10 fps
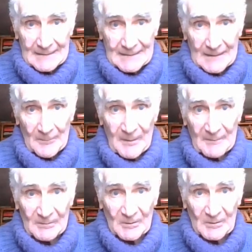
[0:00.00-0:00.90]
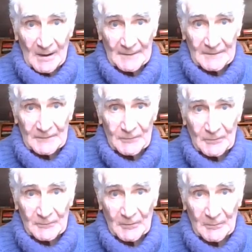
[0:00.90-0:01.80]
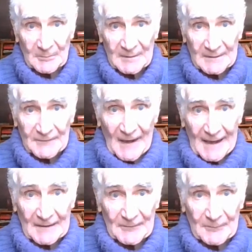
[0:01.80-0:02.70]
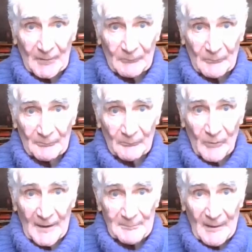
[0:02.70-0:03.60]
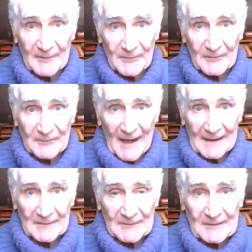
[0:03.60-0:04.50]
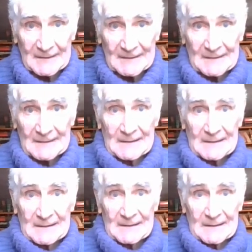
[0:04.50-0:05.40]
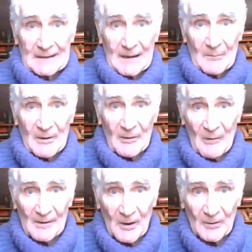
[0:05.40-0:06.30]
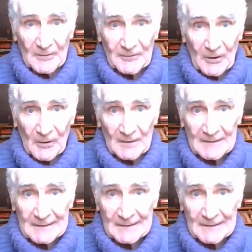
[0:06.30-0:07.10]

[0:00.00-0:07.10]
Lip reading: Now, people who are on these YouTube channels, white patriot channels, pretty well know the score.